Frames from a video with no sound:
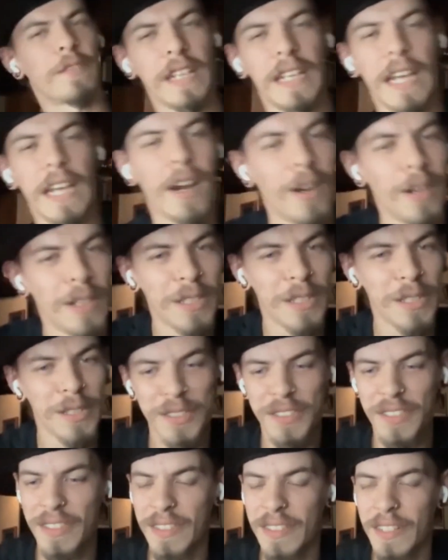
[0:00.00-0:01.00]
different
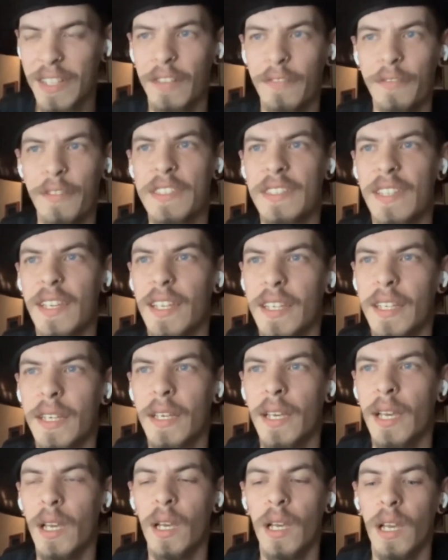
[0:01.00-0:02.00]
characters and stuff. It's like,